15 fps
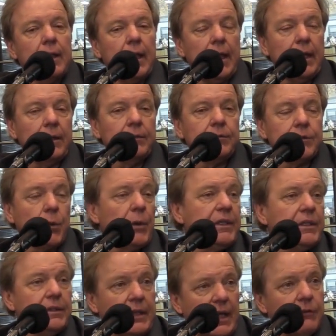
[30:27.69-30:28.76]
And so we
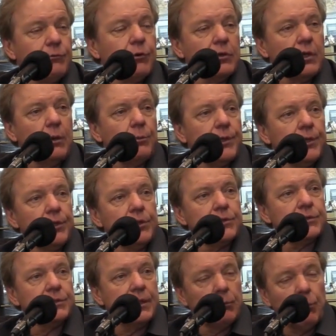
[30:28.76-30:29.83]
did that for a couple of
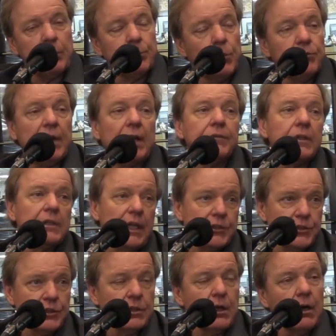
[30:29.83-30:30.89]
years. And then we moved on to
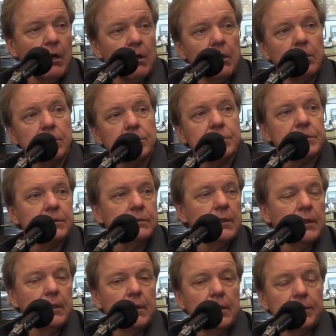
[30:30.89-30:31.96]
legend cars and
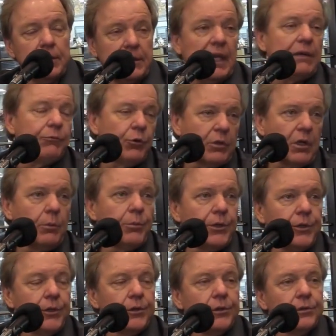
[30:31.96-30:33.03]
did that for a
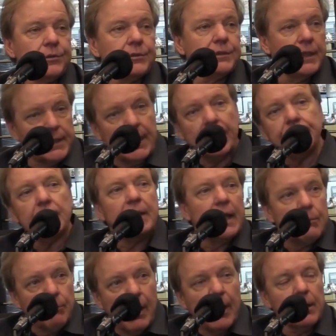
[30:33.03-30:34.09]
couple of years. And then on the
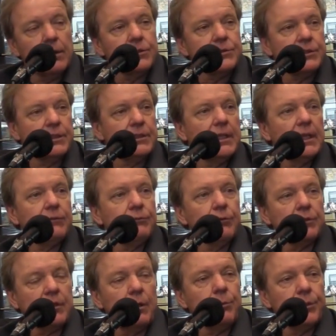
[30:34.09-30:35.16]
late models and did that
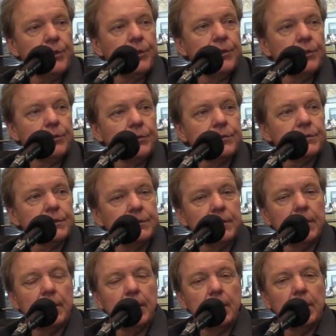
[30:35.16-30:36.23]
for a couple of years.
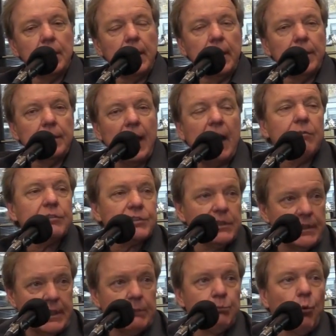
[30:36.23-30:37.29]
And
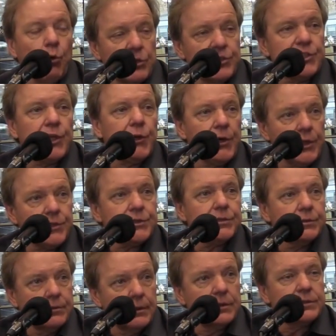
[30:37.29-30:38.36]
obviously getting more
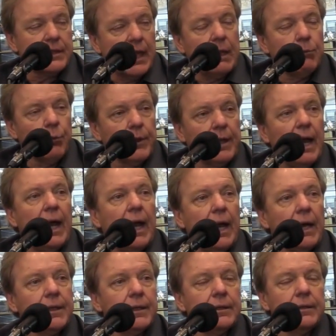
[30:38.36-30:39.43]
serious as time went on.